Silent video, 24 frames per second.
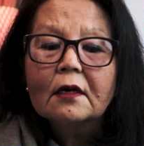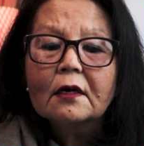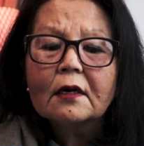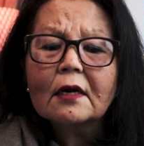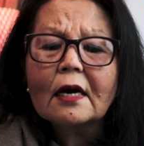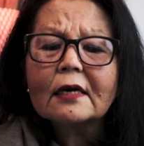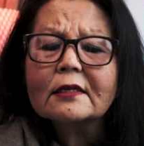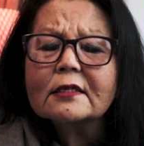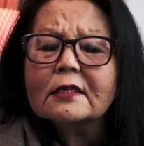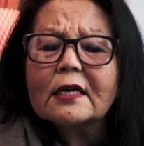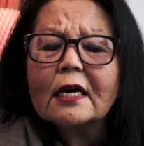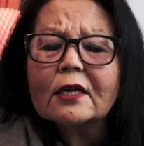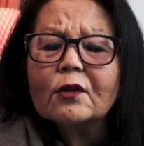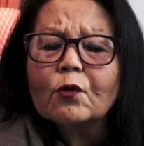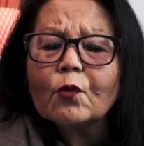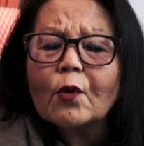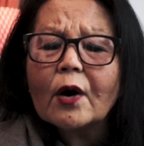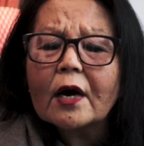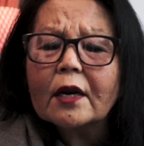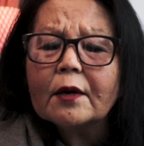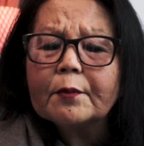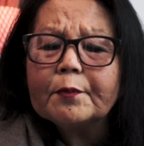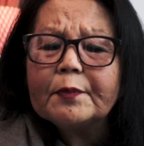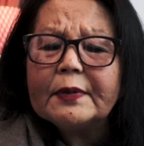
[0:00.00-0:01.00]
"Cut another
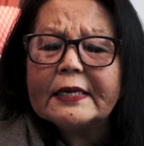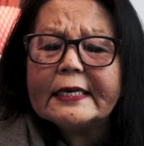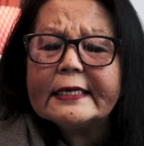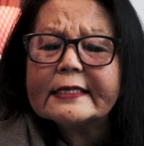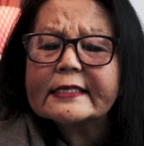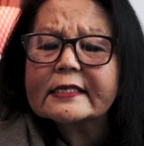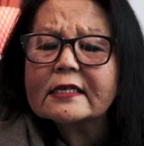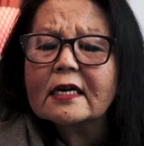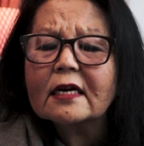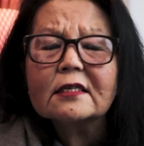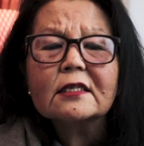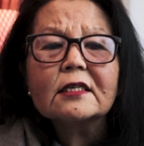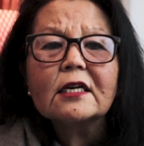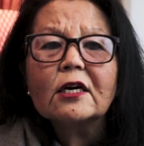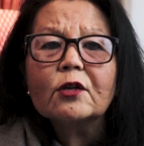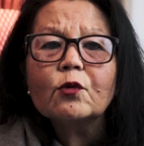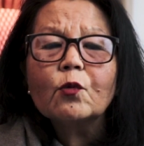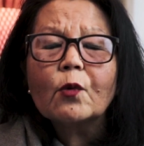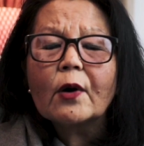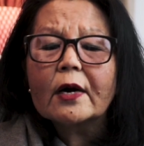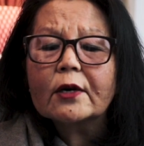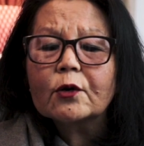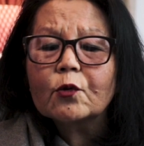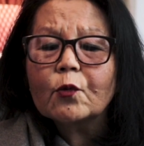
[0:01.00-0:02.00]
one, please cut another
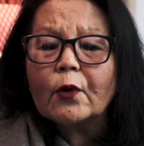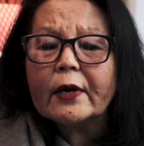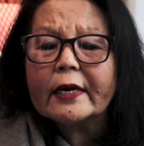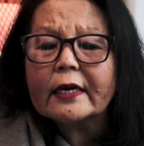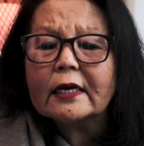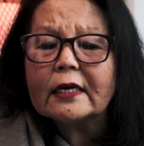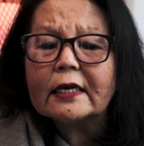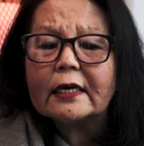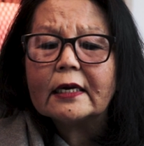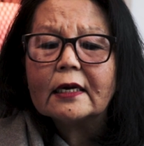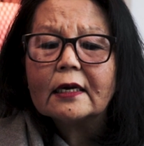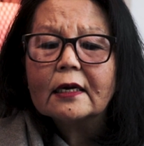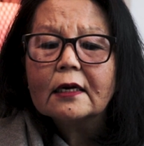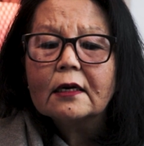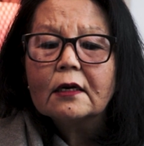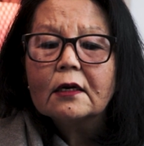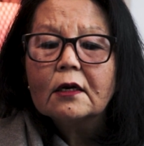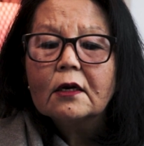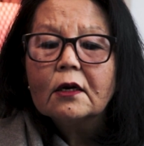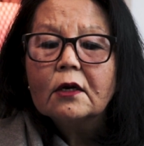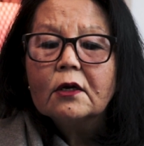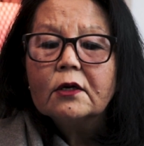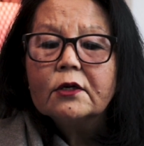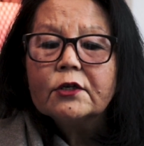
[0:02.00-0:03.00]
one, quickly."
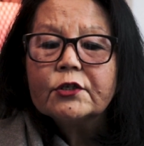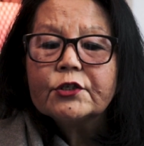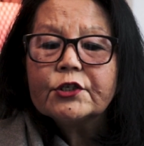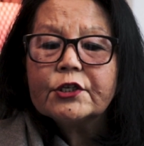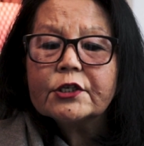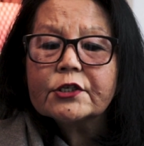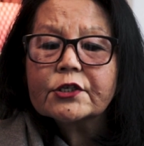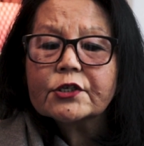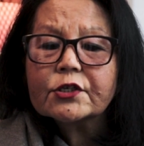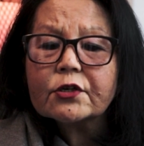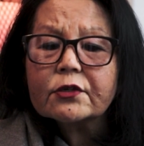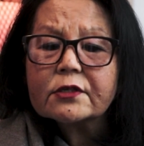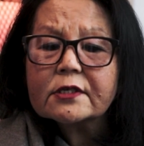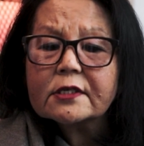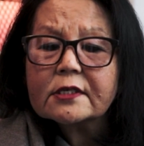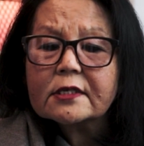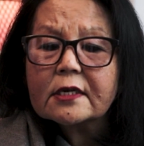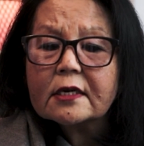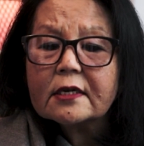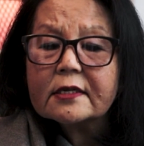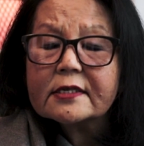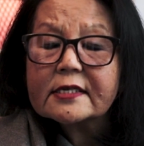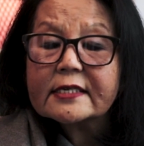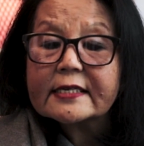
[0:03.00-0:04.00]
She stood
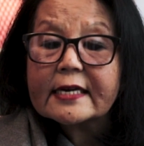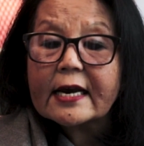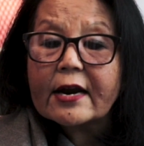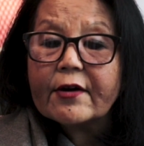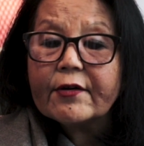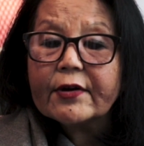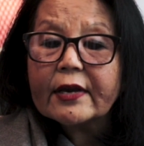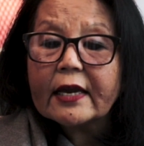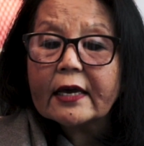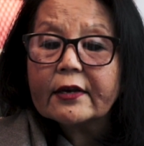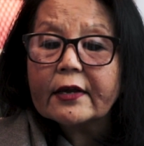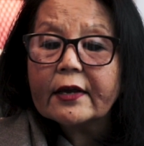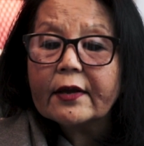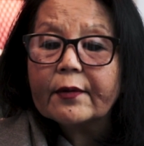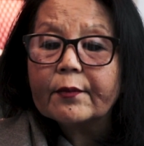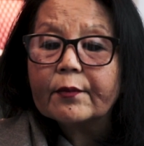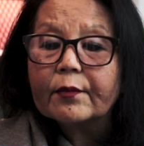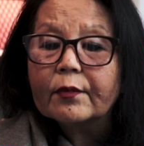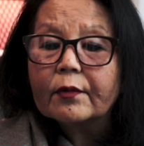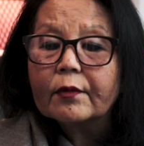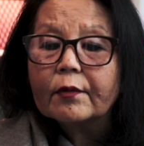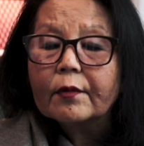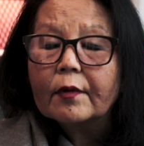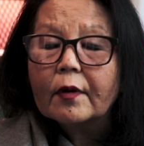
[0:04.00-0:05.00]
still, staring at
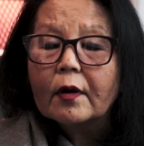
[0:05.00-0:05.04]
him.